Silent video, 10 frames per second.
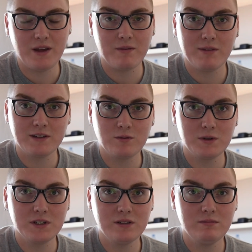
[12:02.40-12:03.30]
yeah, thanks for
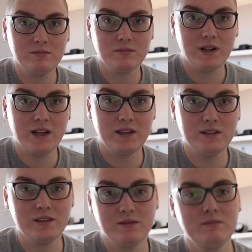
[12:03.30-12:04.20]
watching,
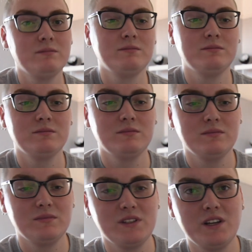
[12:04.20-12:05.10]
and
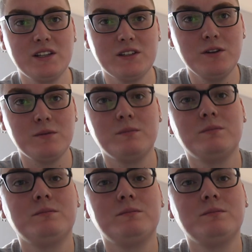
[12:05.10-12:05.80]
see you again soon.